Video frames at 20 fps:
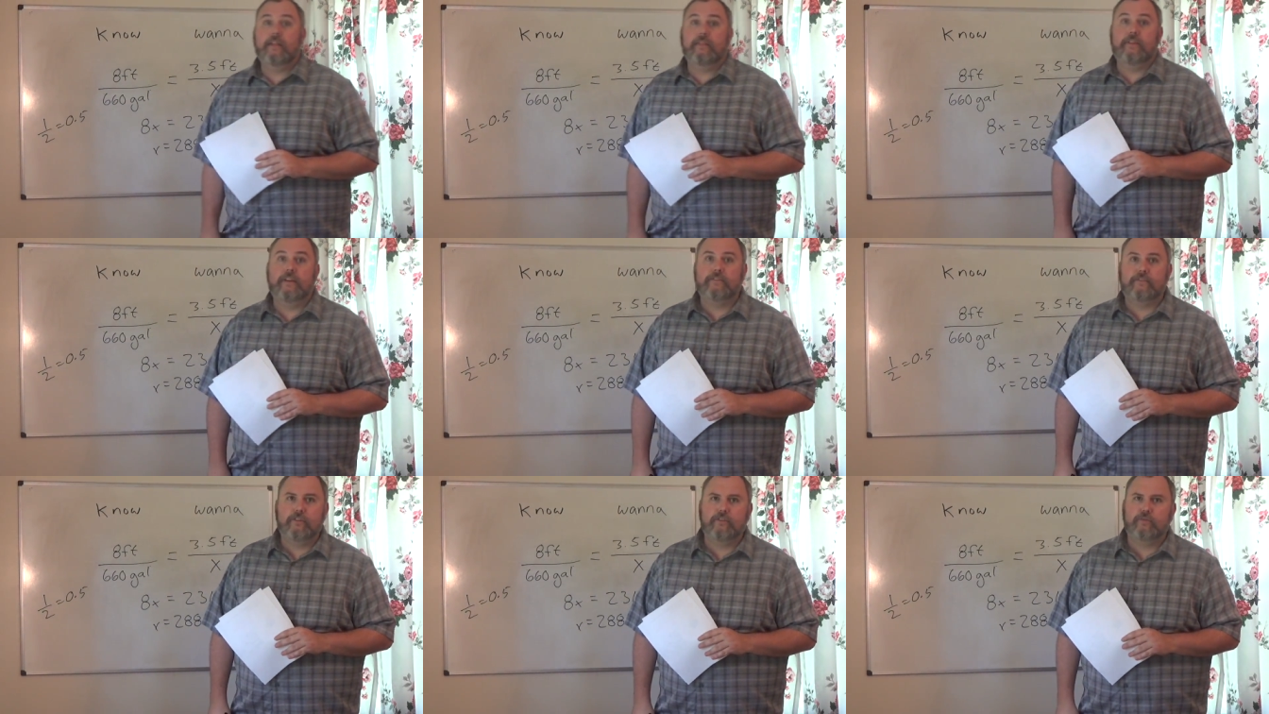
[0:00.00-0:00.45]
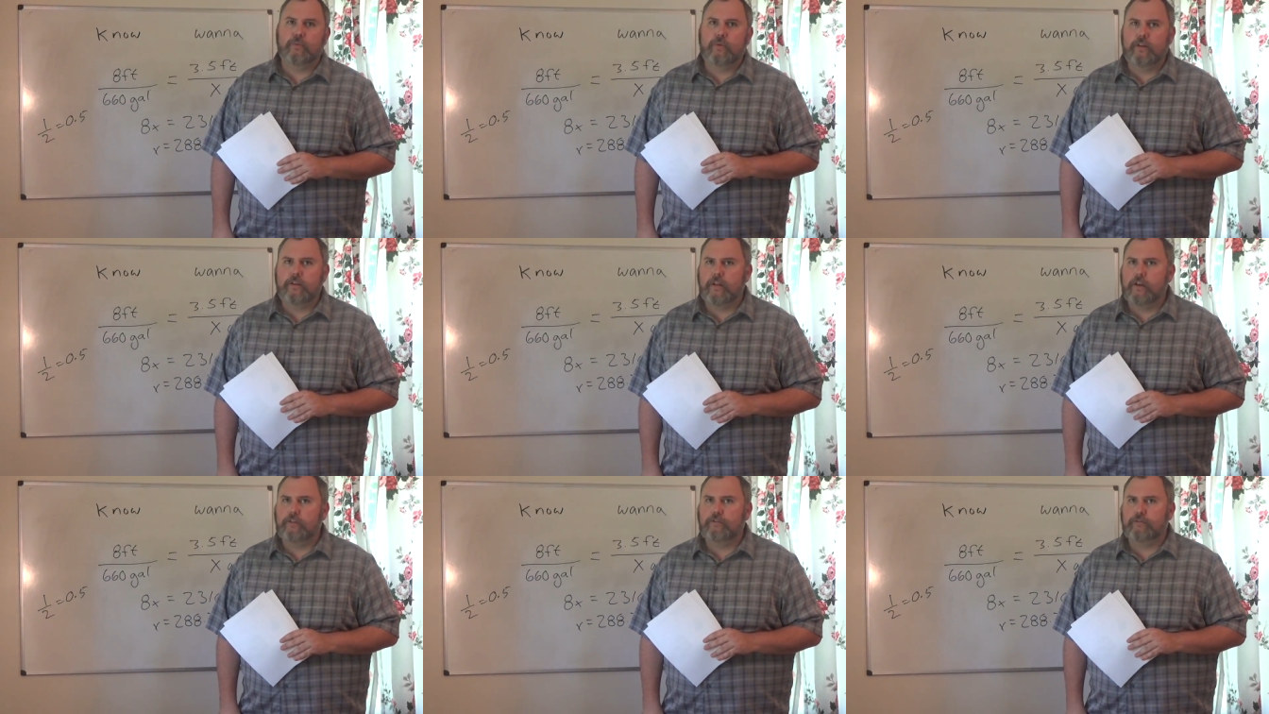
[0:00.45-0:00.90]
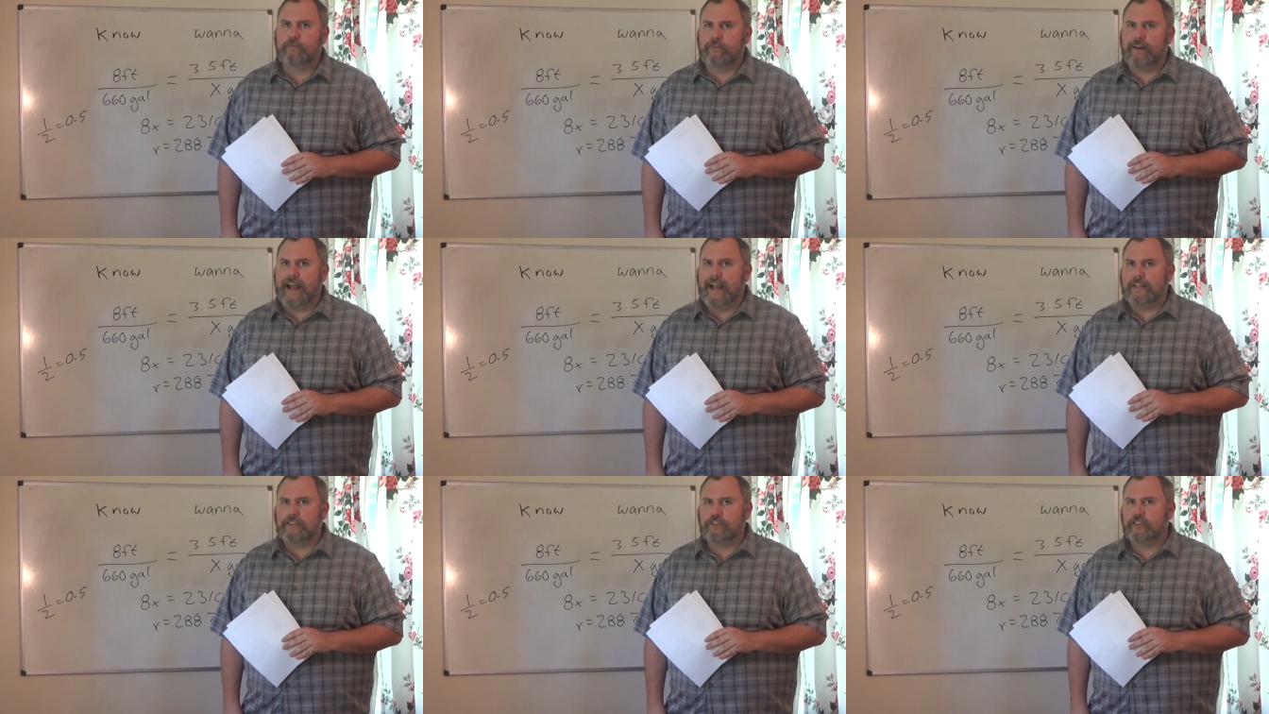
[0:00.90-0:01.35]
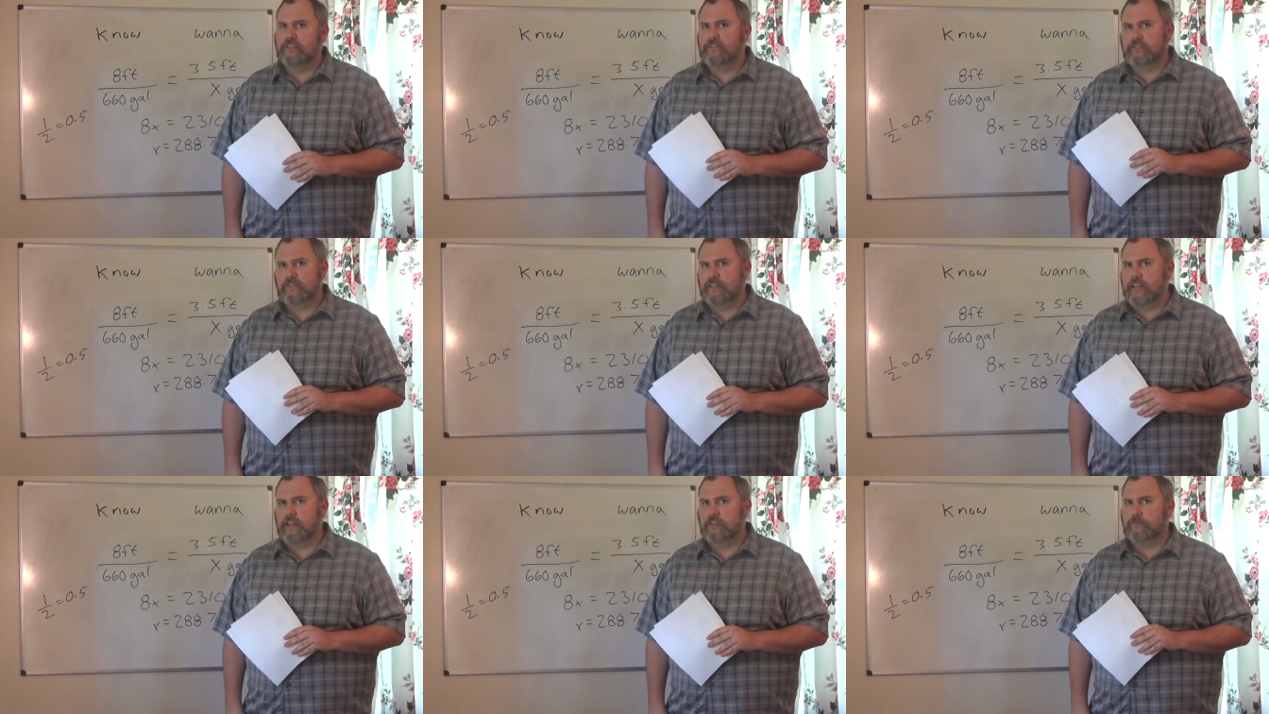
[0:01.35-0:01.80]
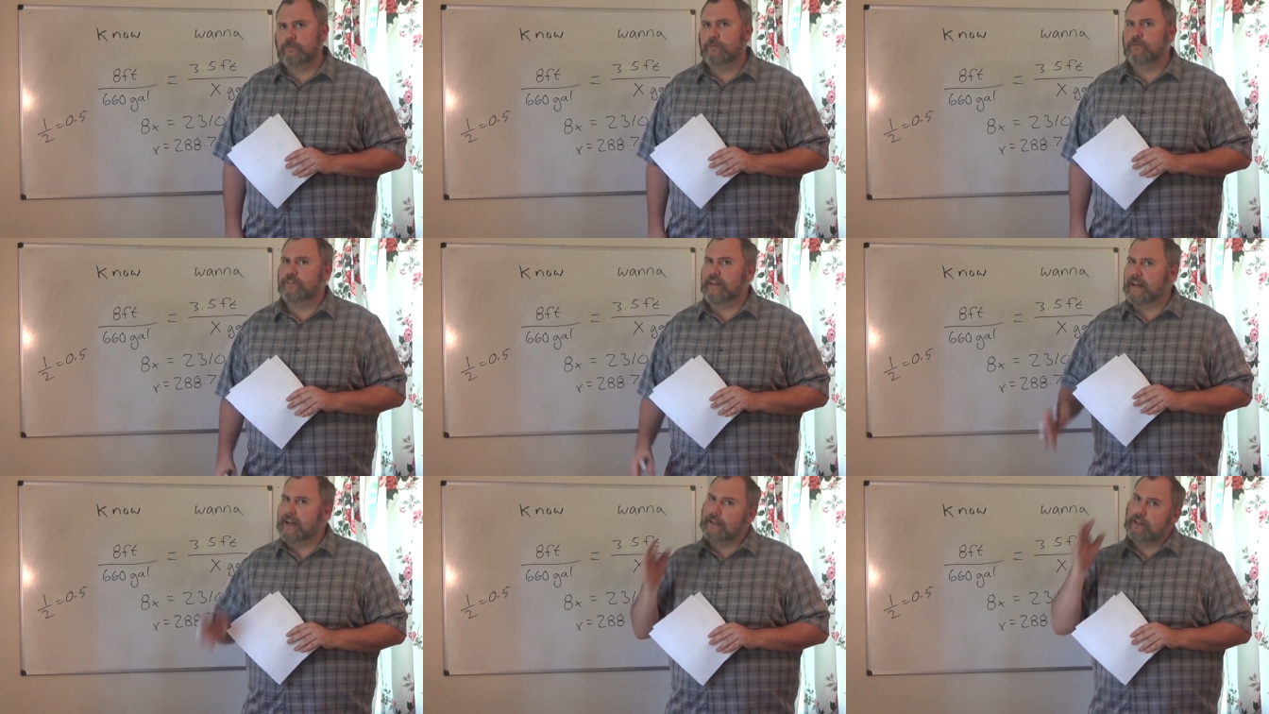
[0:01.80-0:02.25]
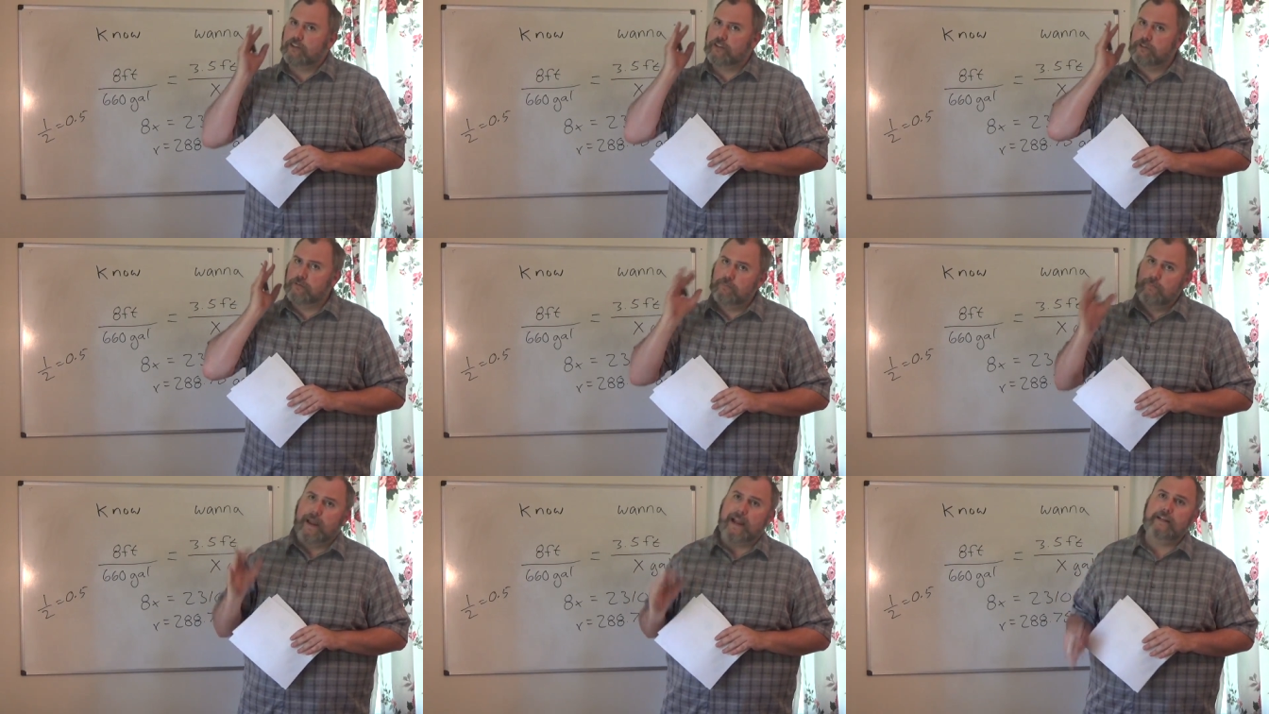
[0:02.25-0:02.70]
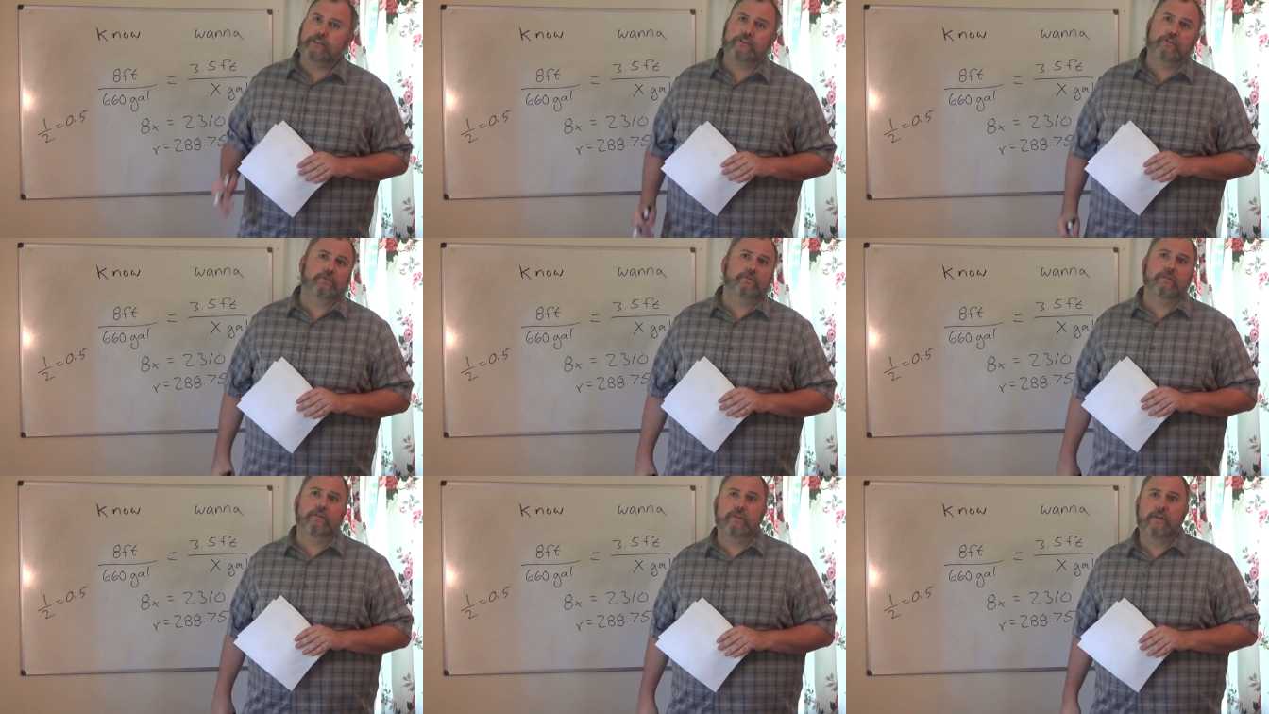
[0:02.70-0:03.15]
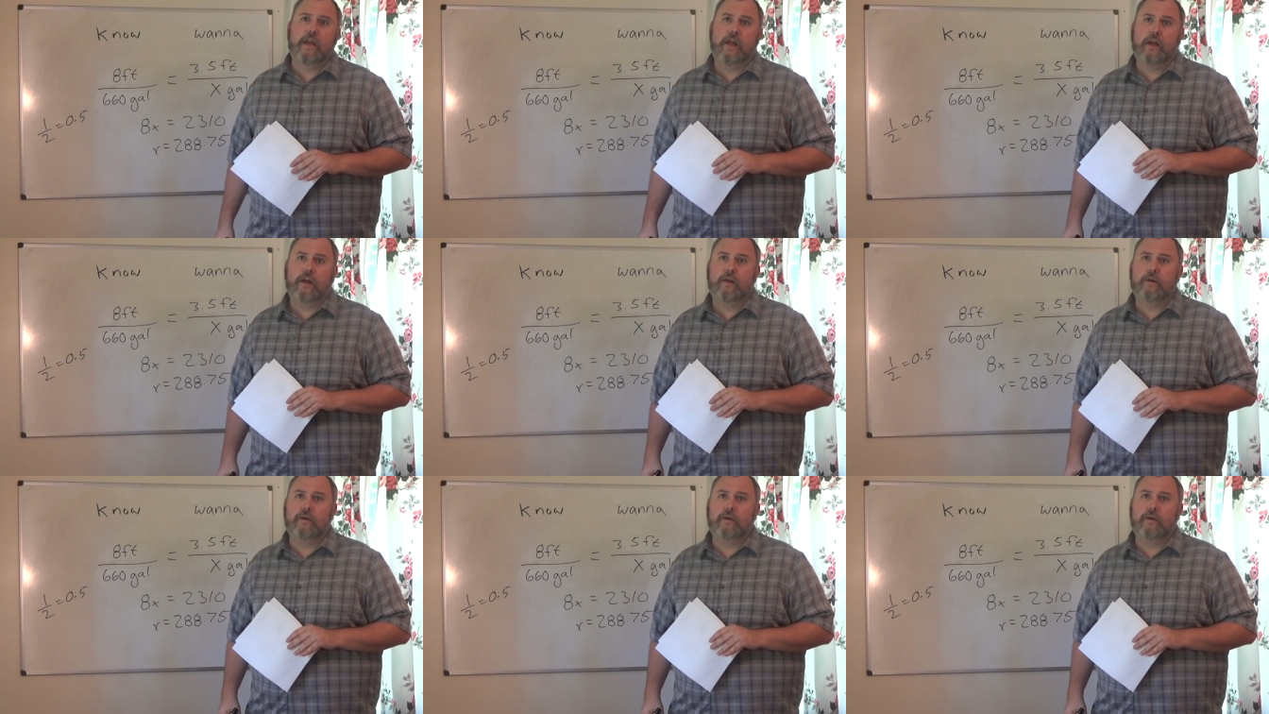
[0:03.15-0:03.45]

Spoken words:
This is one of those fractions, decimals, I expect you to know.